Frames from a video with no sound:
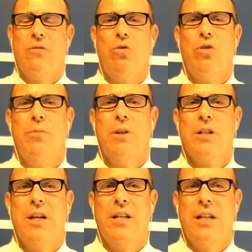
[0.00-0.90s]
for you
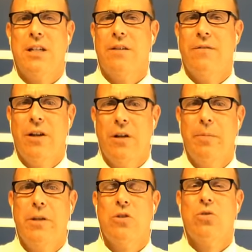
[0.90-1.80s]
because it's a
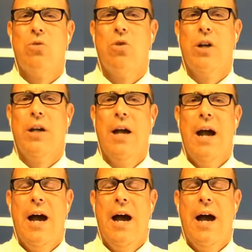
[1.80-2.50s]
developing story.